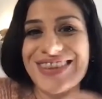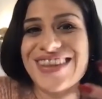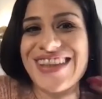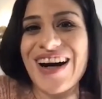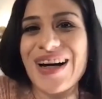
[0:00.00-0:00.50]

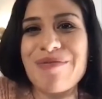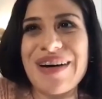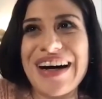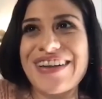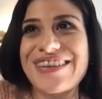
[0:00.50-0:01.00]
talk
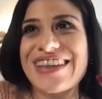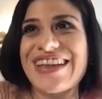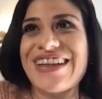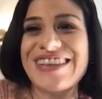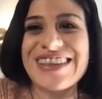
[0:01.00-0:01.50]
about
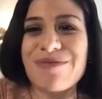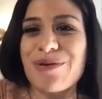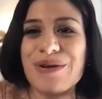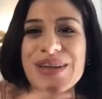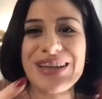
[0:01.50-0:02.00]
just
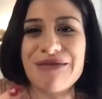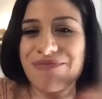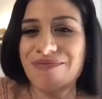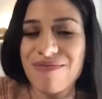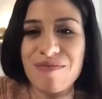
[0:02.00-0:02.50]
Puerto
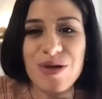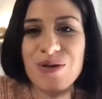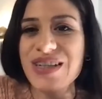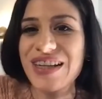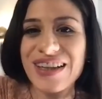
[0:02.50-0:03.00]
Rican
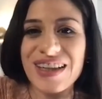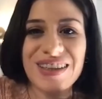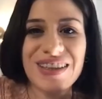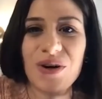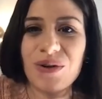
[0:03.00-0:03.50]
music
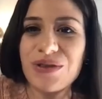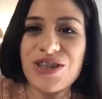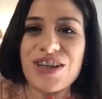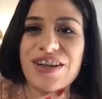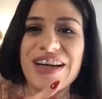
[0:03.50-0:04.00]
and
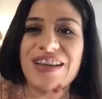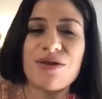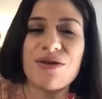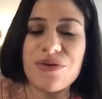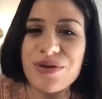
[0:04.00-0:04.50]
culture and
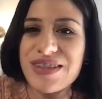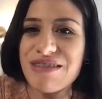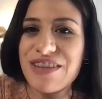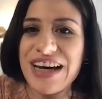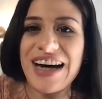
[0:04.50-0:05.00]
the roots
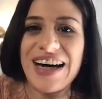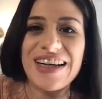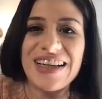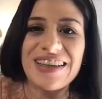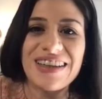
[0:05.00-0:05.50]
of that
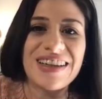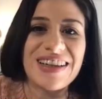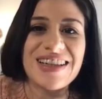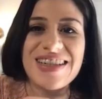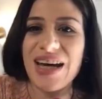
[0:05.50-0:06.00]
and their
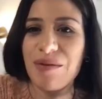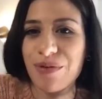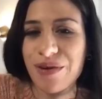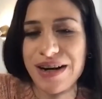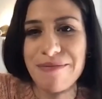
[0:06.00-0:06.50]

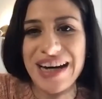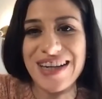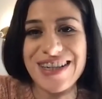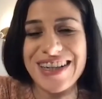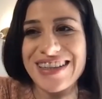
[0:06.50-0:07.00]
contemporary
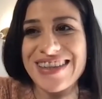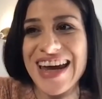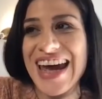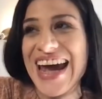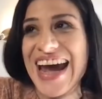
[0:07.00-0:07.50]
imaginings.
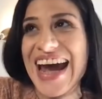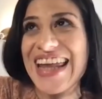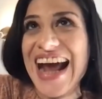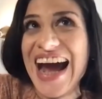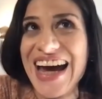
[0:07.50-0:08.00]
And
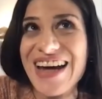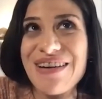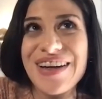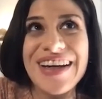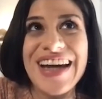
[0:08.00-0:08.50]
it had
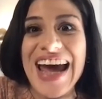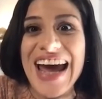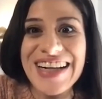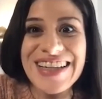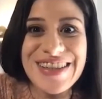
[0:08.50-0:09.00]

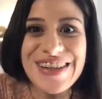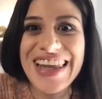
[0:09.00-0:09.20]
Hector